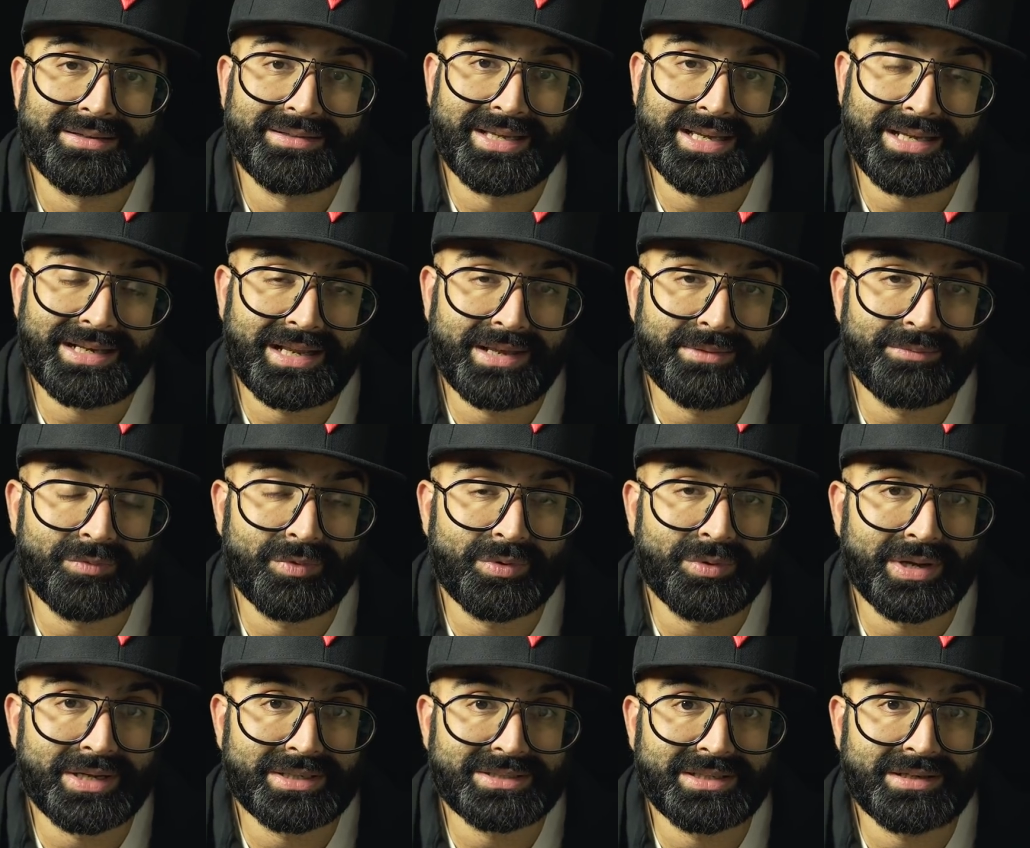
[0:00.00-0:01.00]
they claim
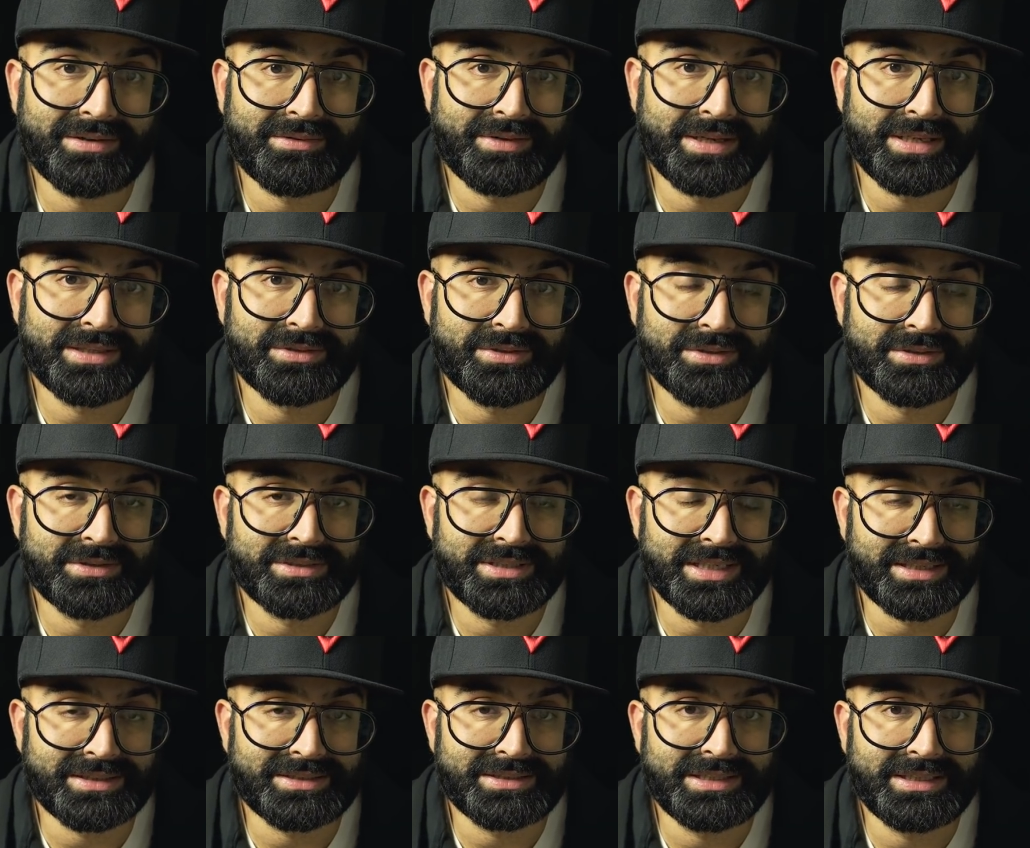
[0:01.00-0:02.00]
will accelerate to
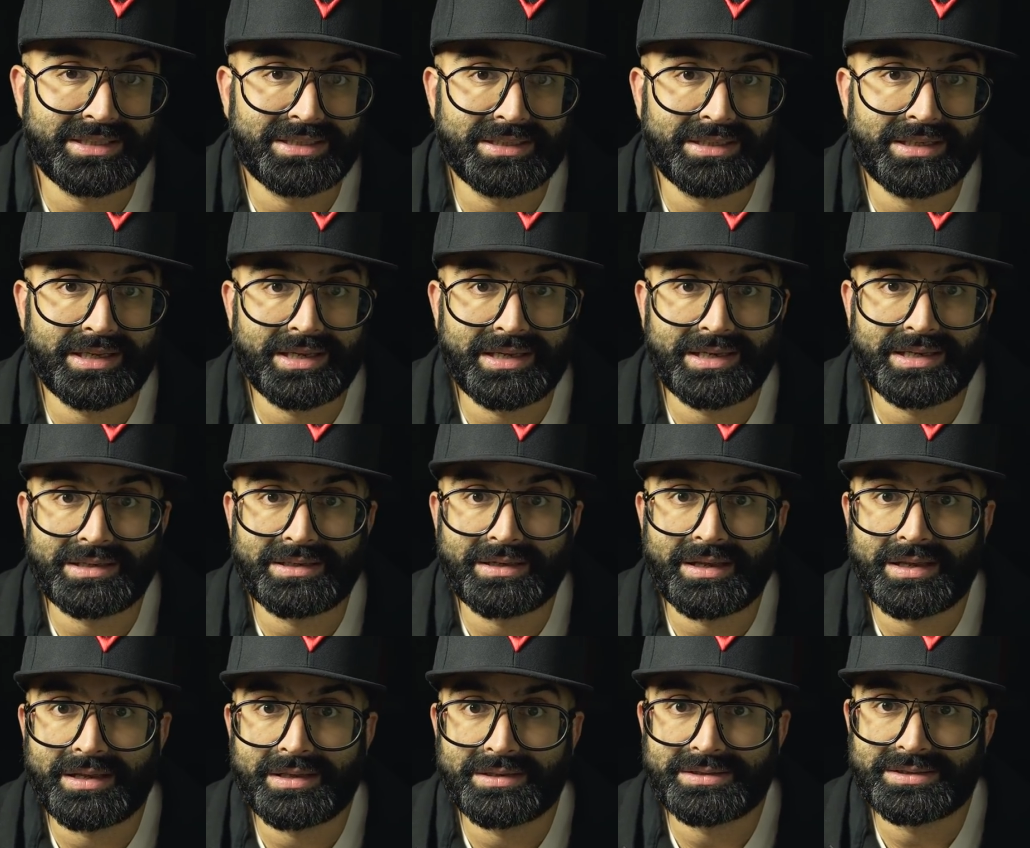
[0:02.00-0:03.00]
60 in
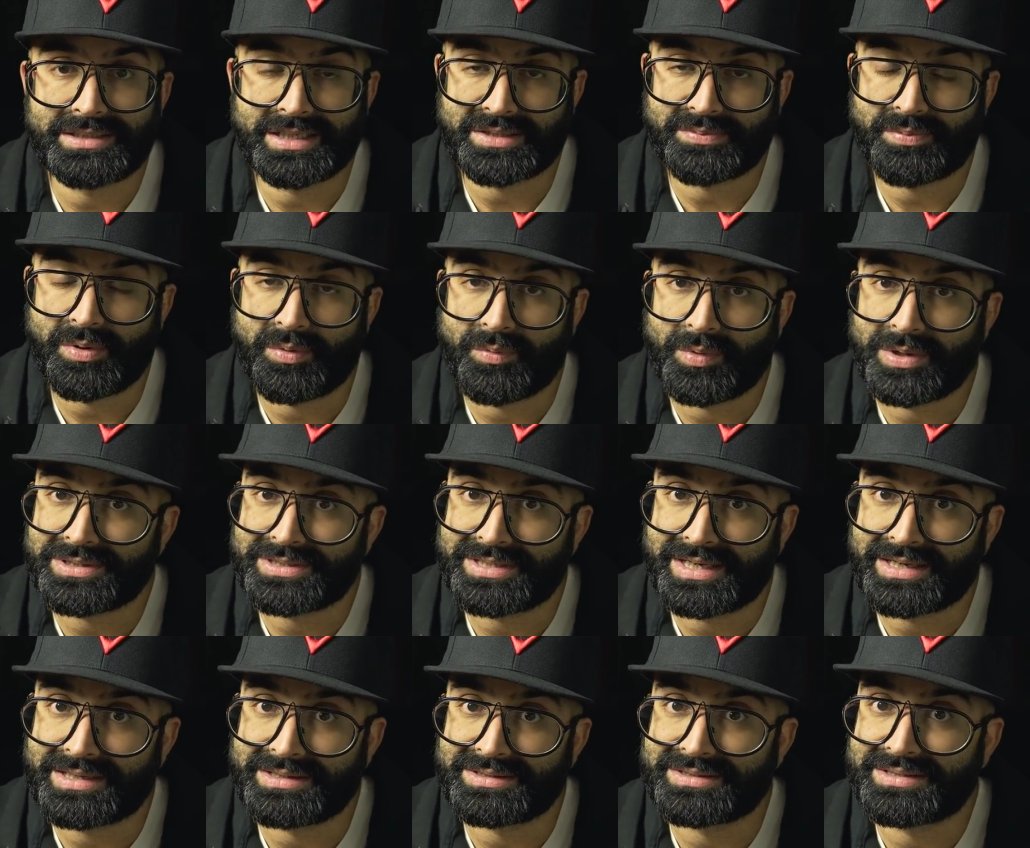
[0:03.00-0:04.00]
6.1
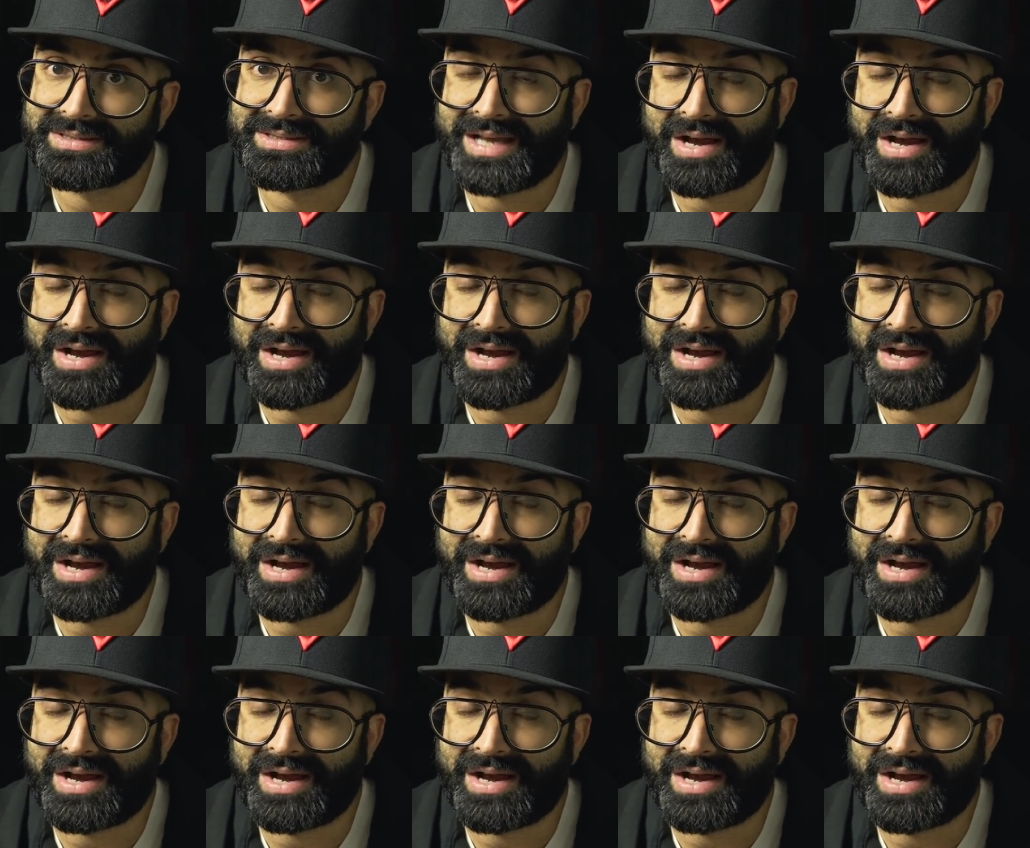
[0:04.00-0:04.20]
seconds.